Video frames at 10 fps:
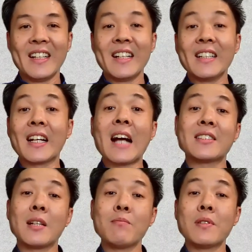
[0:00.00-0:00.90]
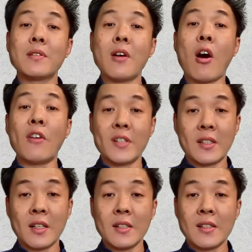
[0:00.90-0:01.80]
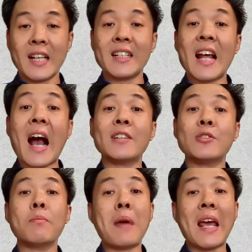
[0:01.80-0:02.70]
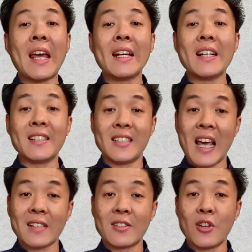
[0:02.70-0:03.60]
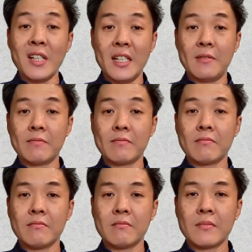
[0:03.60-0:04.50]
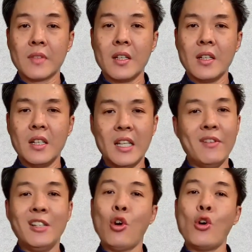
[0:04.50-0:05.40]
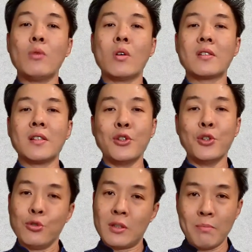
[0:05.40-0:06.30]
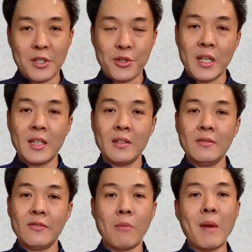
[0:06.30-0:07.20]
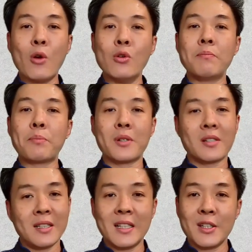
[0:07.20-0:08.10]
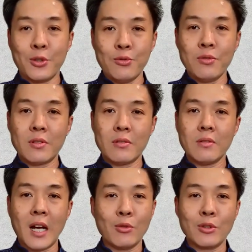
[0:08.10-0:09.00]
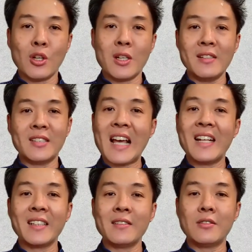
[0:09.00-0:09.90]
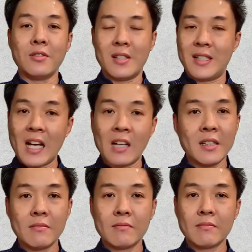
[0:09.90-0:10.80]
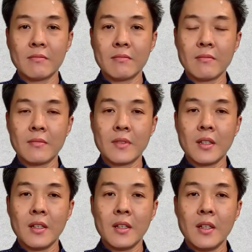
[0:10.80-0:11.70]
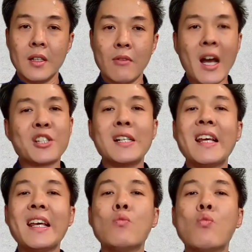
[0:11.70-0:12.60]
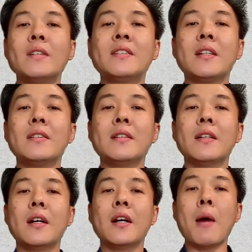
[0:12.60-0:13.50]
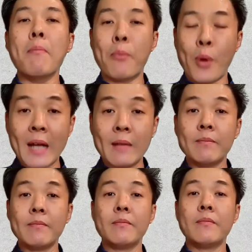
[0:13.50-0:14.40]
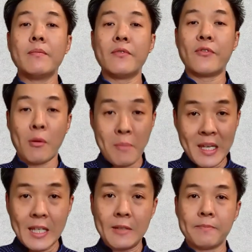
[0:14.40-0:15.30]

The customs officer said that I had to pay a tax on it. Even though it was a used machine for my own personal use, I was not intending to sell it. But actually, he wanted a bribe from me.